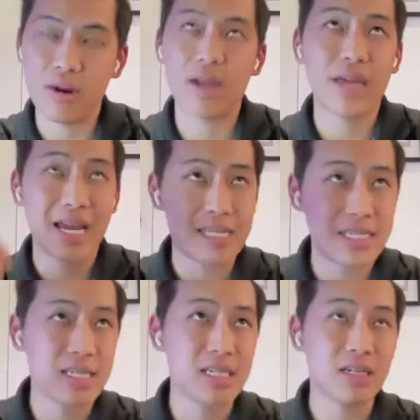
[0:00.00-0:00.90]
or that I
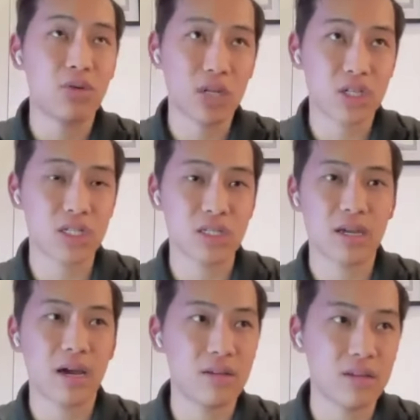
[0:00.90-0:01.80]
see questions
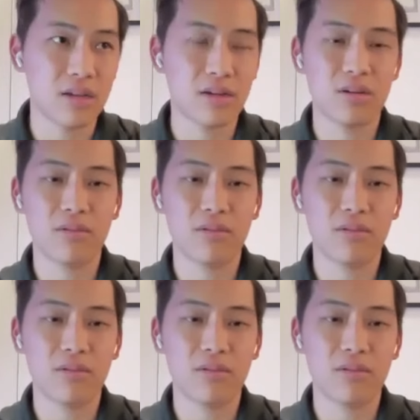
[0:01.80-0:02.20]
like, how do you get